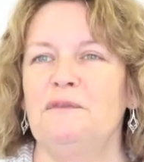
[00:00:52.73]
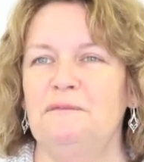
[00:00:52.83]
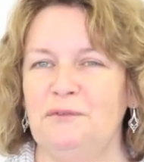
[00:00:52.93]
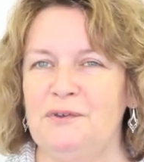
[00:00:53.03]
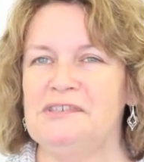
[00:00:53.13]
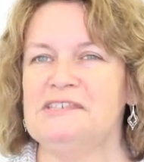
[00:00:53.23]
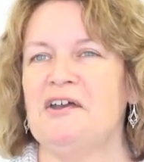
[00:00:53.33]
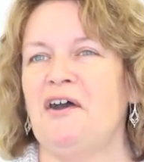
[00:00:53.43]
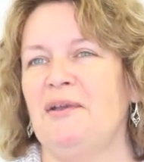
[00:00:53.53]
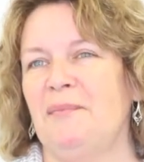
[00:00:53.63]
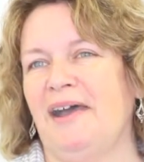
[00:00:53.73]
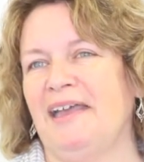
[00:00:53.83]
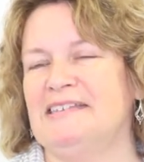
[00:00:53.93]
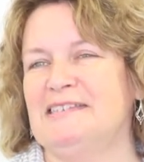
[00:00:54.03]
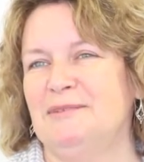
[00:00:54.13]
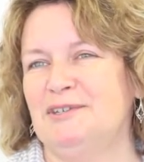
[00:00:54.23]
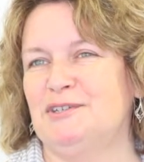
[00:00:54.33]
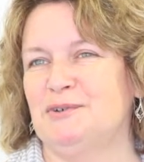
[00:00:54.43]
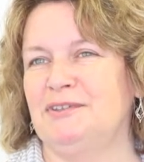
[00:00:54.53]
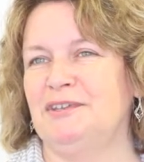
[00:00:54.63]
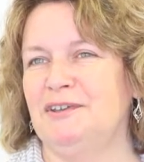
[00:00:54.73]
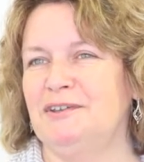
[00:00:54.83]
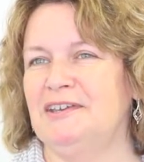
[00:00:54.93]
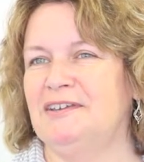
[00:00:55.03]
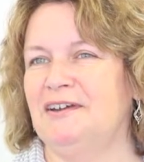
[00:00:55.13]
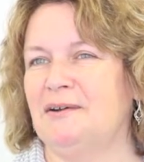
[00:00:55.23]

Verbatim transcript: The first time I asked somebody to join the union,